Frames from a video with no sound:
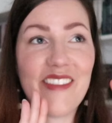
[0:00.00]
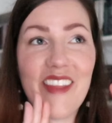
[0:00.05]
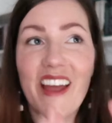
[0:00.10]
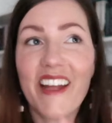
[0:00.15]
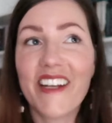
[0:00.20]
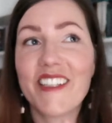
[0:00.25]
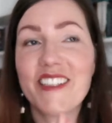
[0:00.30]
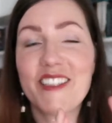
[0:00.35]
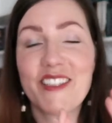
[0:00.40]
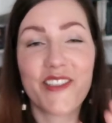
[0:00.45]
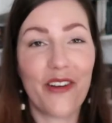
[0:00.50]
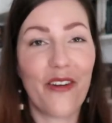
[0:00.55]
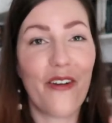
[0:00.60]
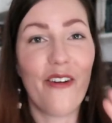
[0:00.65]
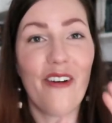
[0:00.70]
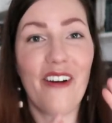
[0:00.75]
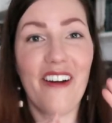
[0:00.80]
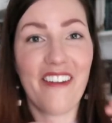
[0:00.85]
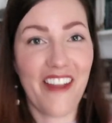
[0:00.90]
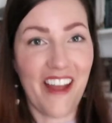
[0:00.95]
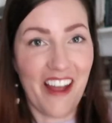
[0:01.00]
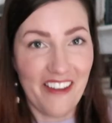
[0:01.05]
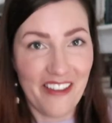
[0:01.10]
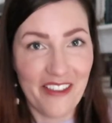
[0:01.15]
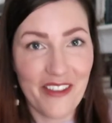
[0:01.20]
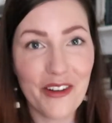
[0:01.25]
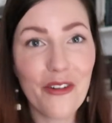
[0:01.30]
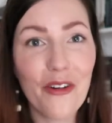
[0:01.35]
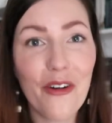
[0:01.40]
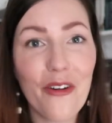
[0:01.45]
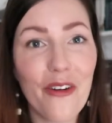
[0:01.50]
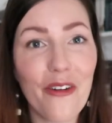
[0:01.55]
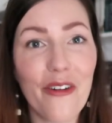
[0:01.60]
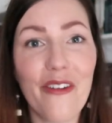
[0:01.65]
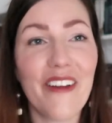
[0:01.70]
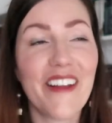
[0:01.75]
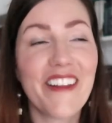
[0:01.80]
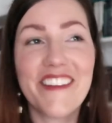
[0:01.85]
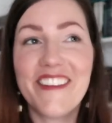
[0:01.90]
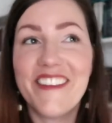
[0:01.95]
That is so
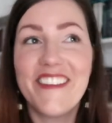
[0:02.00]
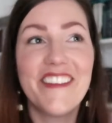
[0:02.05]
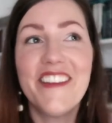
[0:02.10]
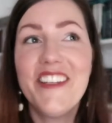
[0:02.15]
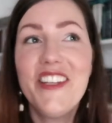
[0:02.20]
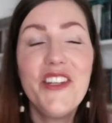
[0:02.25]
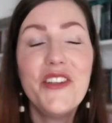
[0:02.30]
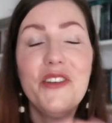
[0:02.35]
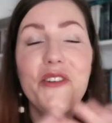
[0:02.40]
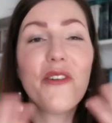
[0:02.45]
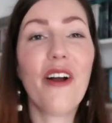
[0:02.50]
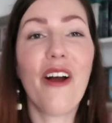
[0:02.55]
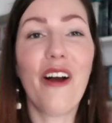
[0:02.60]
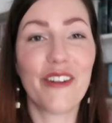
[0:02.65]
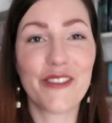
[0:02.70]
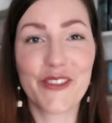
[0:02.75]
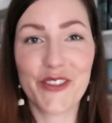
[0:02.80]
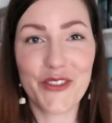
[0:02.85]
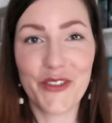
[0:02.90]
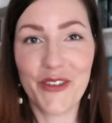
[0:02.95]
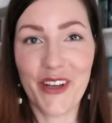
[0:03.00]
unethical. You can't do